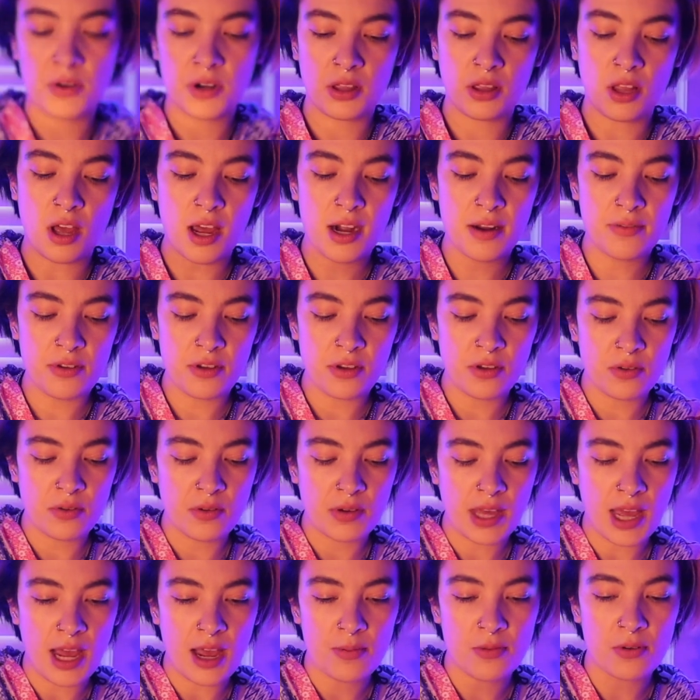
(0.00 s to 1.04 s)
a lot of
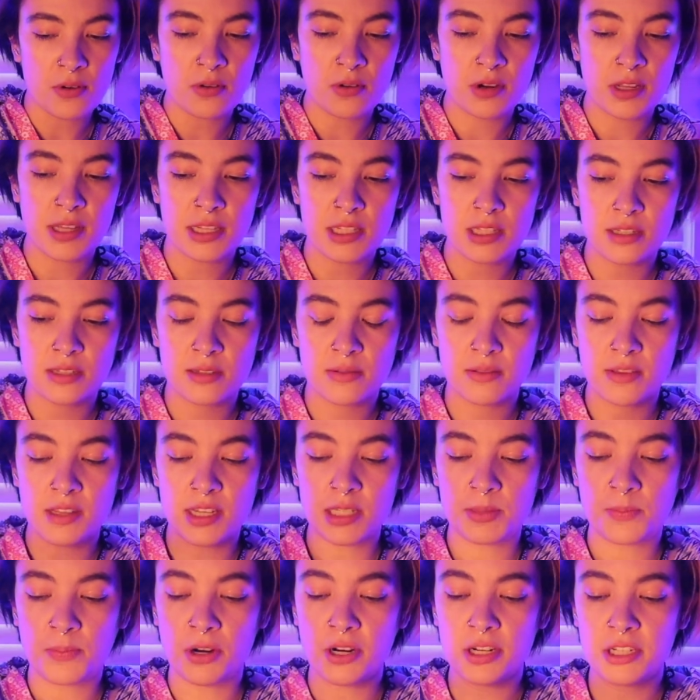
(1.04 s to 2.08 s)
you, Capricorn,
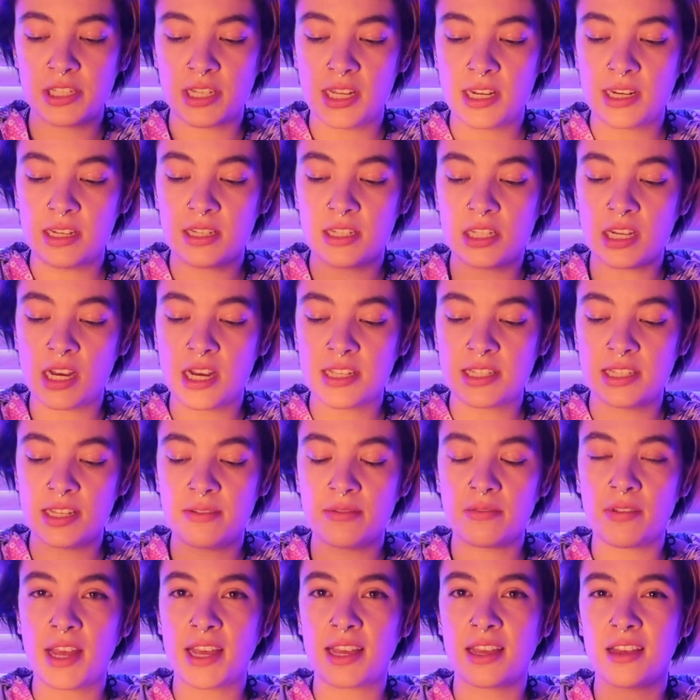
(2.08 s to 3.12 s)
this person
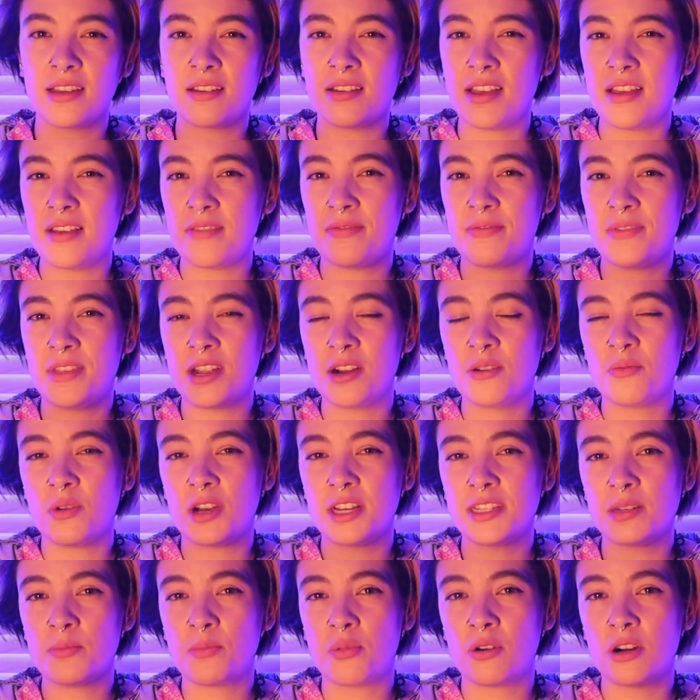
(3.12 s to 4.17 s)
doesn't, like, if there
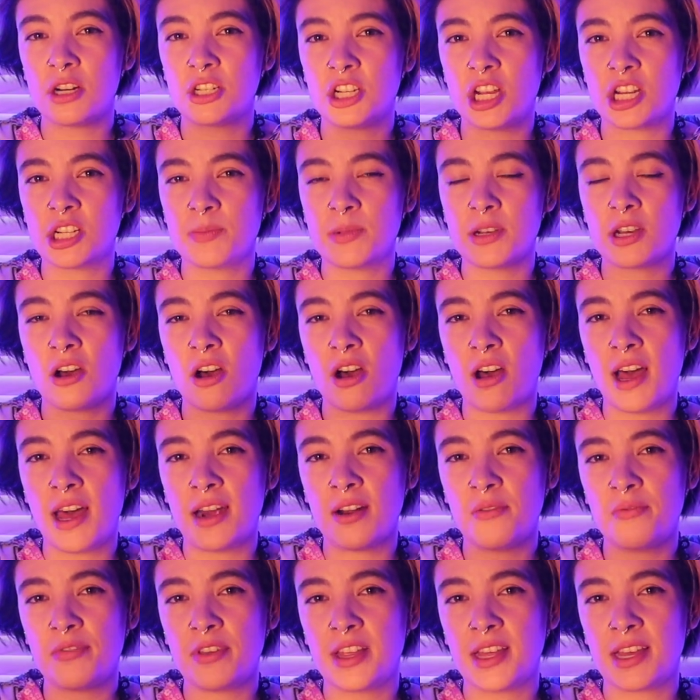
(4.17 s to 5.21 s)
was a poor judgment call, I
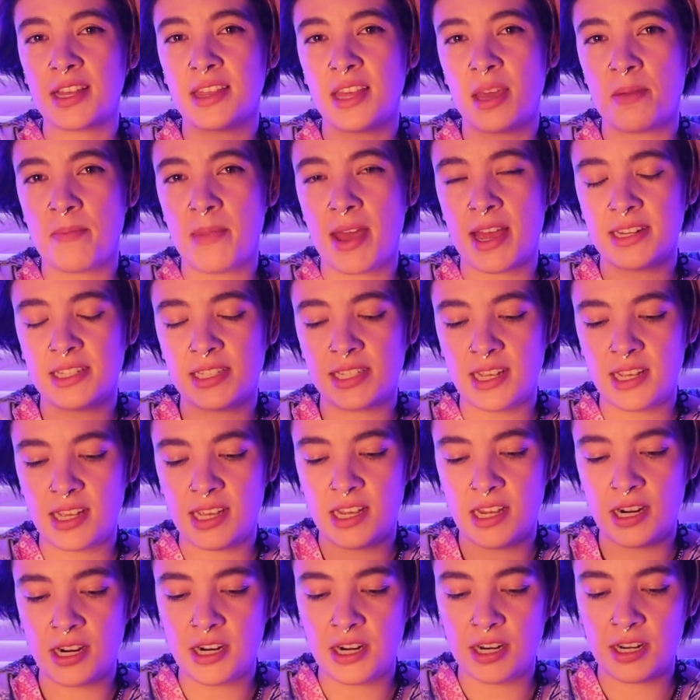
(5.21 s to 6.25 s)
don't feel like they meant it
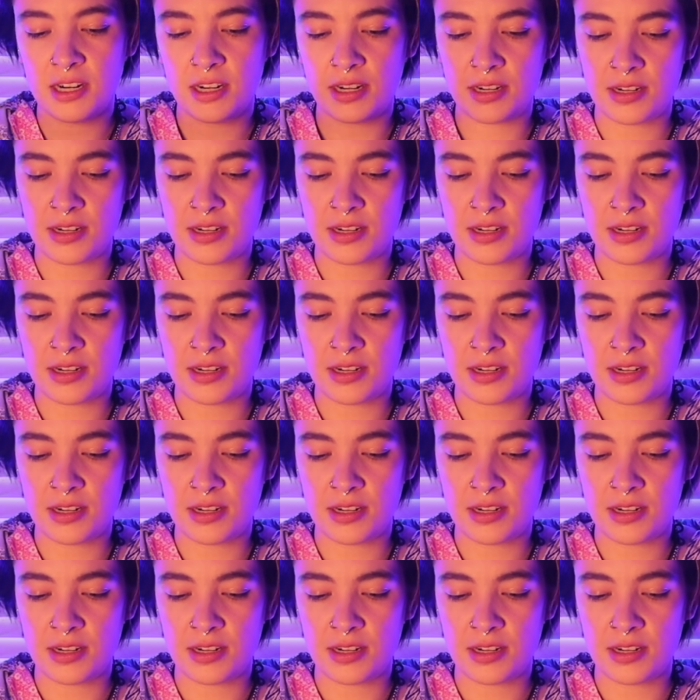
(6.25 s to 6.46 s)
here.